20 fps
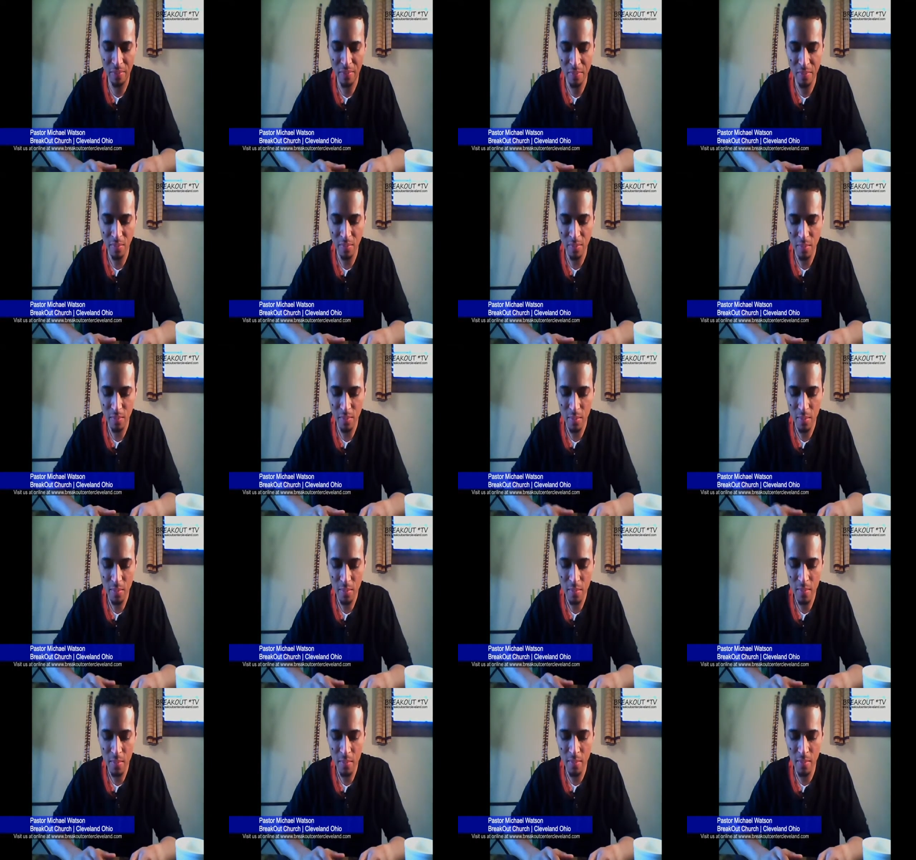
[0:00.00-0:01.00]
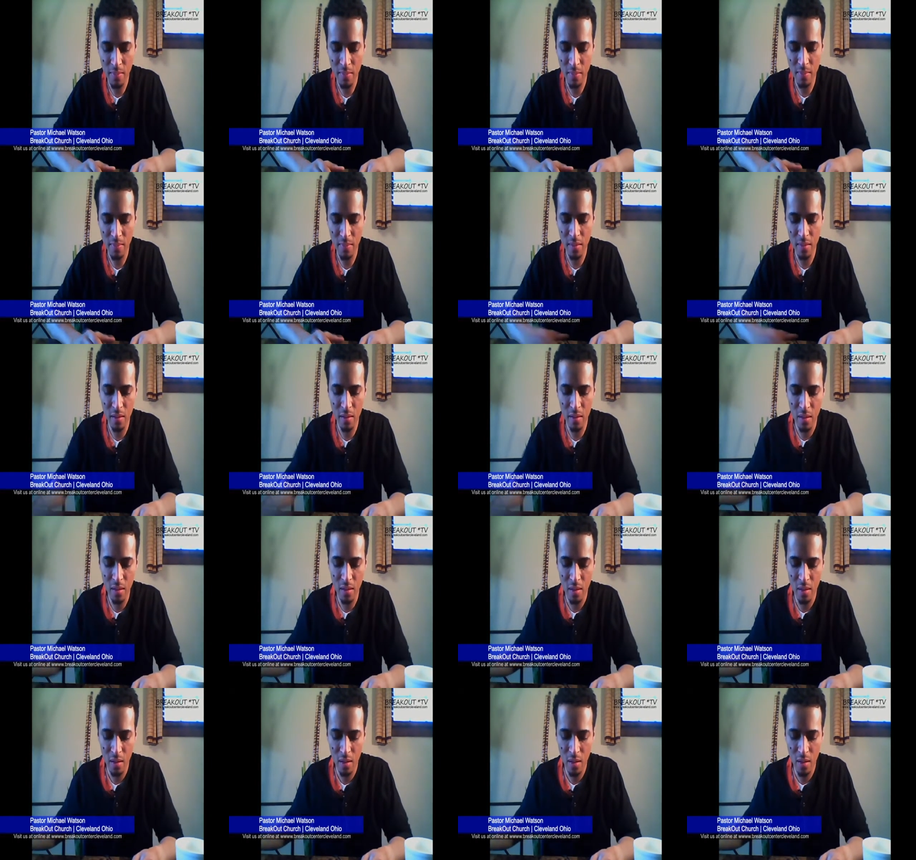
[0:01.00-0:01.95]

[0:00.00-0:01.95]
No one is speaking in this clip.